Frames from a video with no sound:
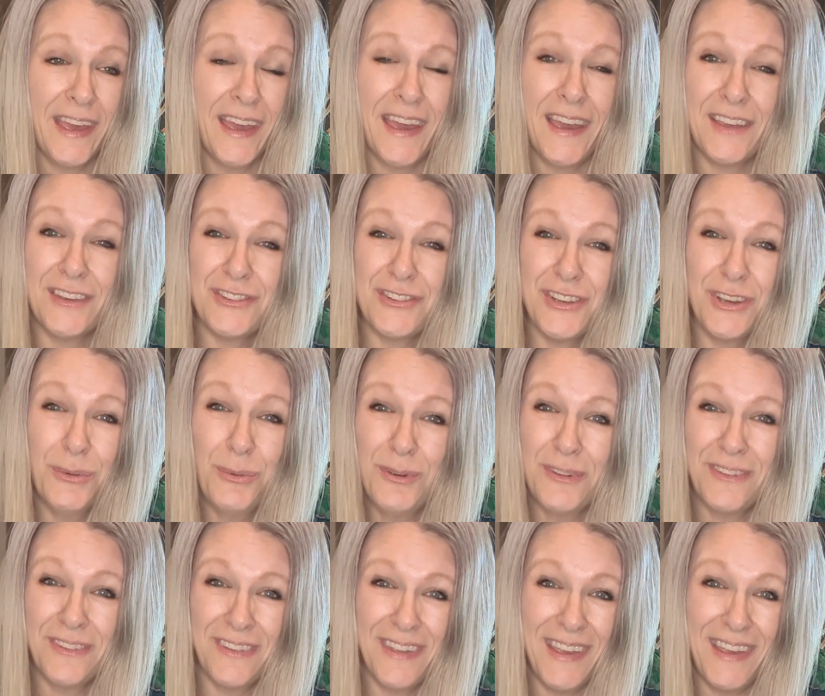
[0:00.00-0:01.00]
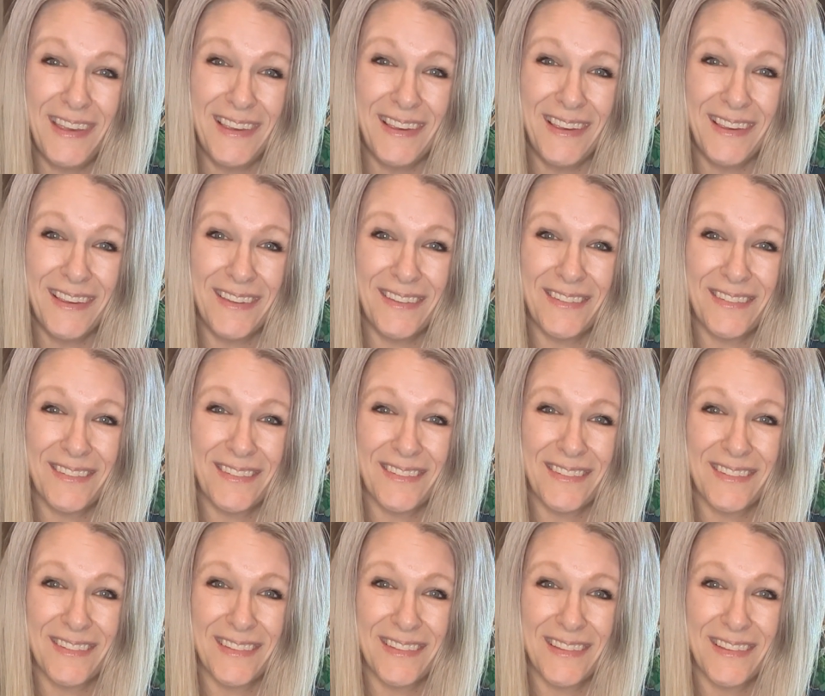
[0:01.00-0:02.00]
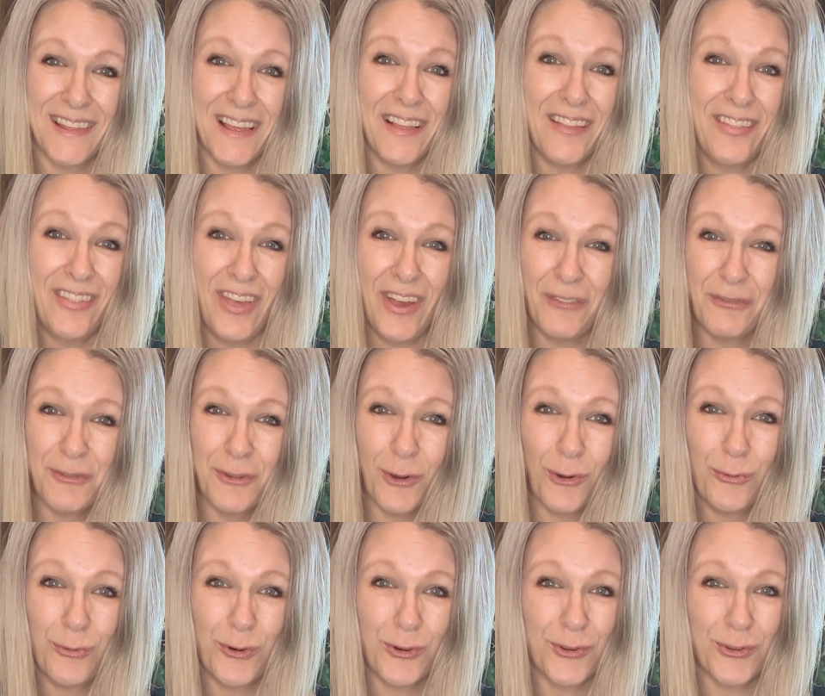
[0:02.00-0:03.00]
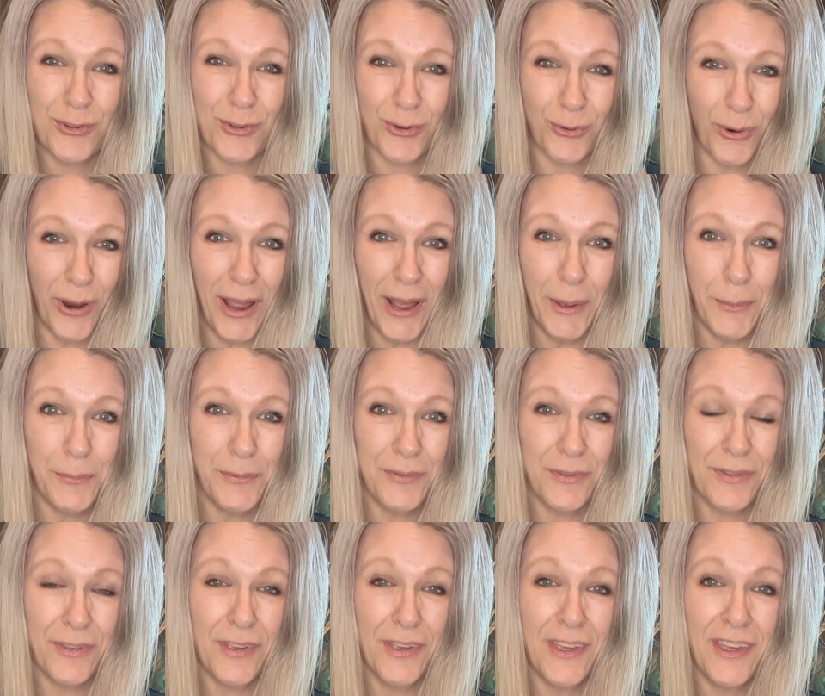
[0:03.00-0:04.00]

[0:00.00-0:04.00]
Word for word: And she was taking leftover scraps,